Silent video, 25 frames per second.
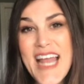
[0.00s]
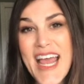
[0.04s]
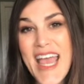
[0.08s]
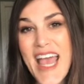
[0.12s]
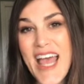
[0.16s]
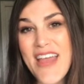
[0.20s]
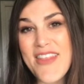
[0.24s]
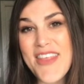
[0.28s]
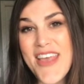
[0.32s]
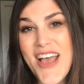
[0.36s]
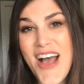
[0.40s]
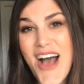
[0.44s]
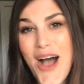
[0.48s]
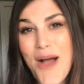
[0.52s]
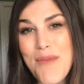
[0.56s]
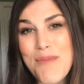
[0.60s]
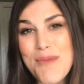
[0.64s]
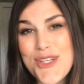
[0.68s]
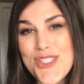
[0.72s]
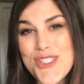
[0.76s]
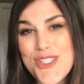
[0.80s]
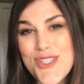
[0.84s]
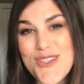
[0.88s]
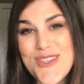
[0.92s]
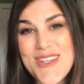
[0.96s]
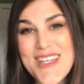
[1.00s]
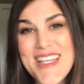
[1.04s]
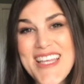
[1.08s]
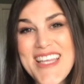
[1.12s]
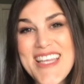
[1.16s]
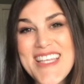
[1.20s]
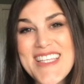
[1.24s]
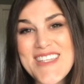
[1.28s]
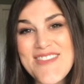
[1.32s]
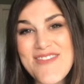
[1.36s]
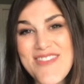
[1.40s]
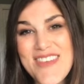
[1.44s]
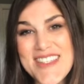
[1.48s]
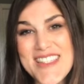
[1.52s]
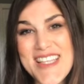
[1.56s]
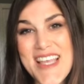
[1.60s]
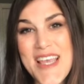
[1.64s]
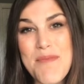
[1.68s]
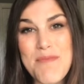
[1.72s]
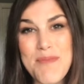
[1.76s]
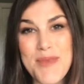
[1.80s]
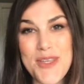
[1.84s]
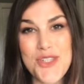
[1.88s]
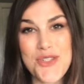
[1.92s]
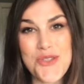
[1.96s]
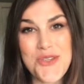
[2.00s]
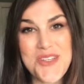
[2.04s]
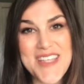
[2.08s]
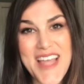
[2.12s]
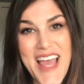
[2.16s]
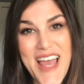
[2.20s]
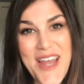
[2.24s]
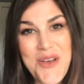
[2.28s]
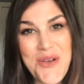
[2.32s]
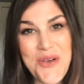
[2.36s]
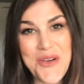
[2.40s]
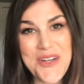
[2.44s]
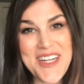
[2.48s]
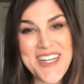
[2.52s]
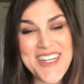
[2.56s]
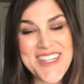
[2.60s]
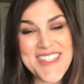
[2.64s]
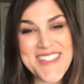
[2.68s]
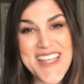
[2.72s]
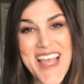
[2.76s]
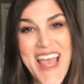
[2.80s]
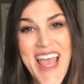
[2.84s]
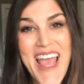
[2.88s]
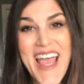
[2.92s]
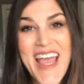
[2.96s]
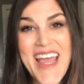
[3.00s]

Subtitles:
I had the opportunity to visit Pinterest headquarters.